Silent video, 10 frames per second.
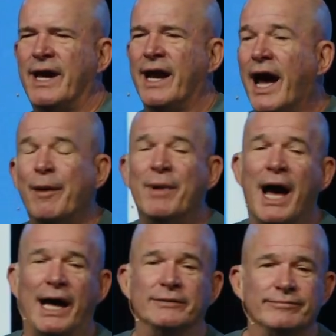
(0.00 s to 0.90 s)
And I am
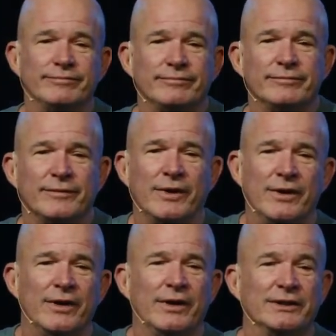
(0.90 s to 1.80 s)
not.
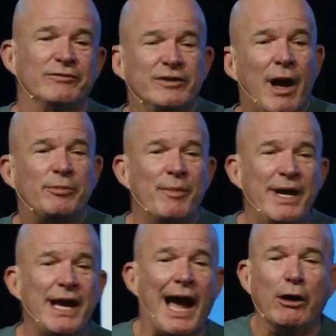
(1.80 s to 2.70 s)
Because if it's up to
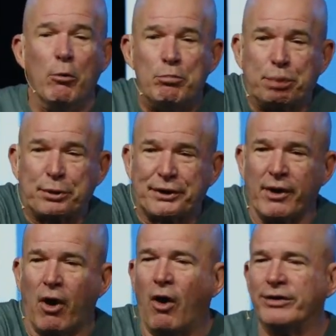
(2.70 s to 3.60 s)
me, I go
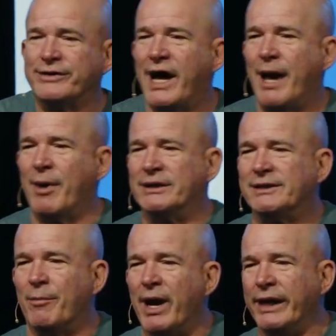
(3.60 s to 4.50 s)
all the time on
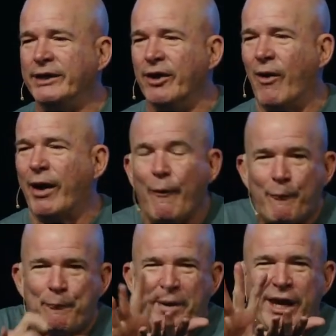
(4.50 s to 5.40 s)
somebody, you know. I go,
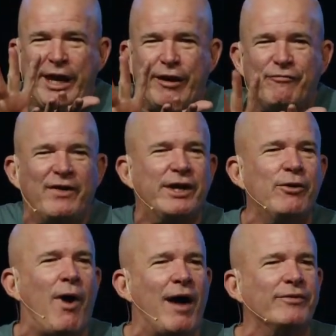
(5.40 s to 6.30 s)
beam, flick
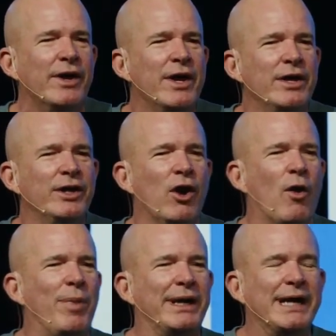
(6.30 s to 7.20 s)
you off, you
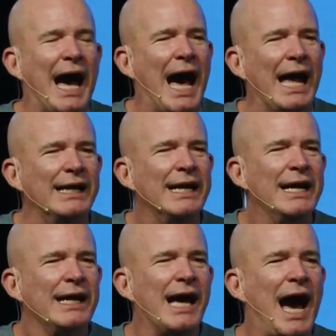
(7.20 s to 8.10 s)
know. But
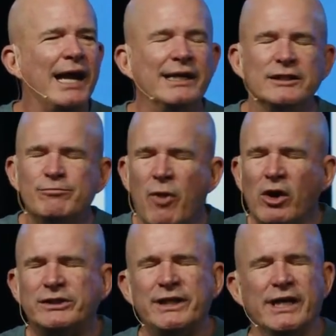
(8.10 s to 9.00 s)
God in his
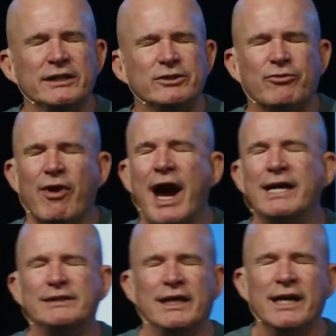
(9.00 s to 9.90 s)
mercy and his
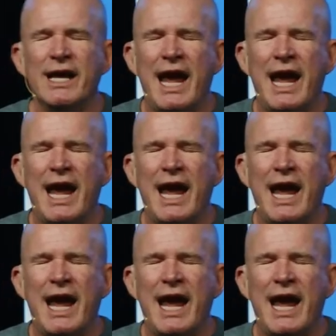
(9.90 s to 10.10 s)
grace and